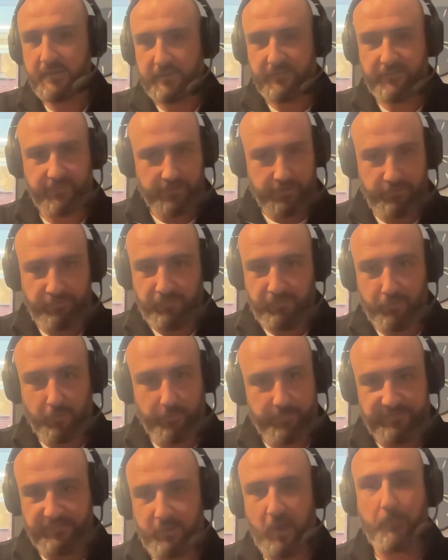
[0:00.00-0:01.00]
solution or
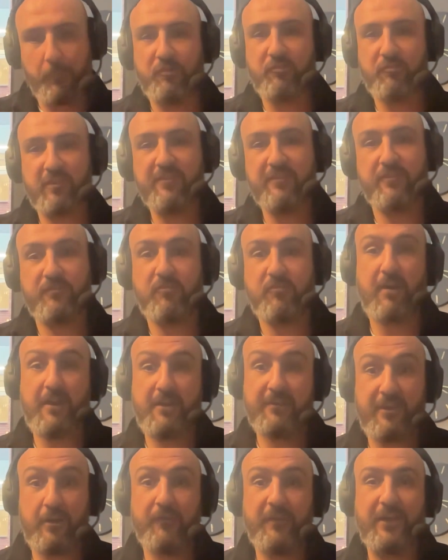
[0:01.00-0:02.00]
piece of commentary to try and
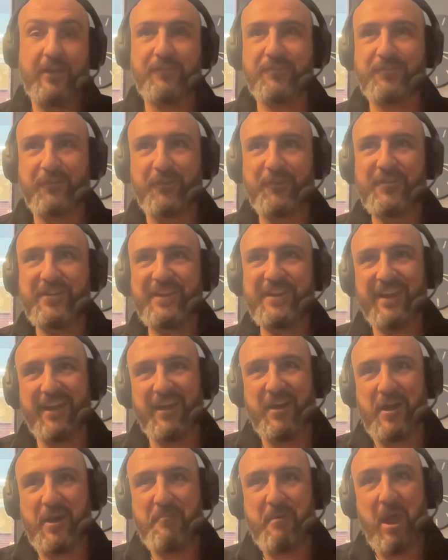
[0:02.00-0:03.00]
tell that story.
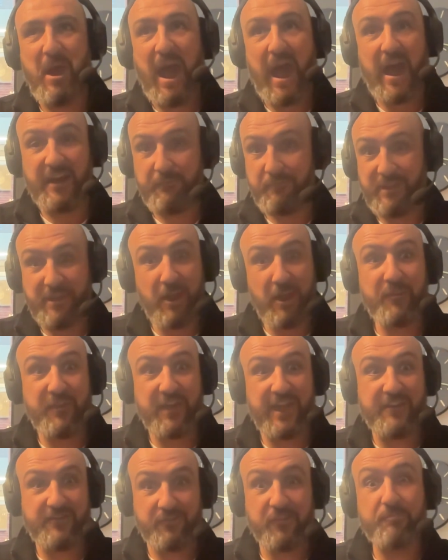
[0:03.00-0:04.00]
And we know
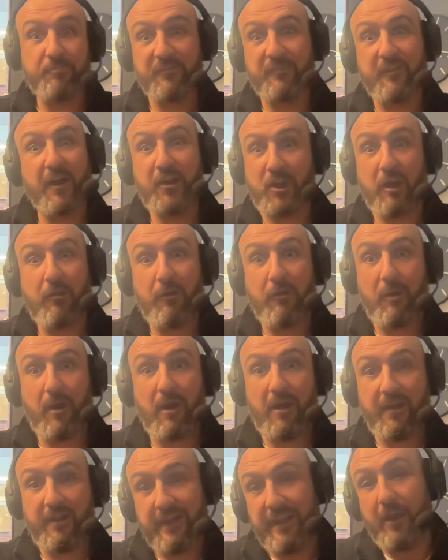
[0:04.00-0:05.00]
that it does provide
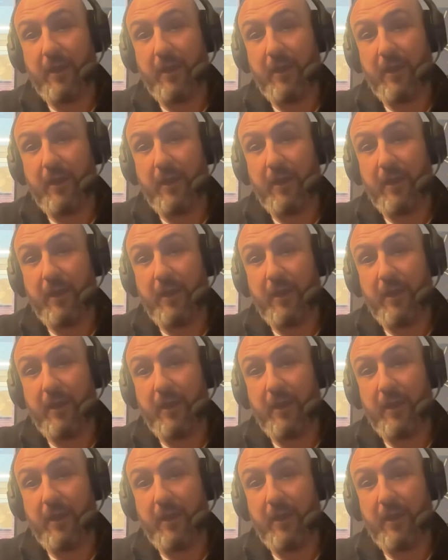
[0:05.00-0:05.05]
ROI.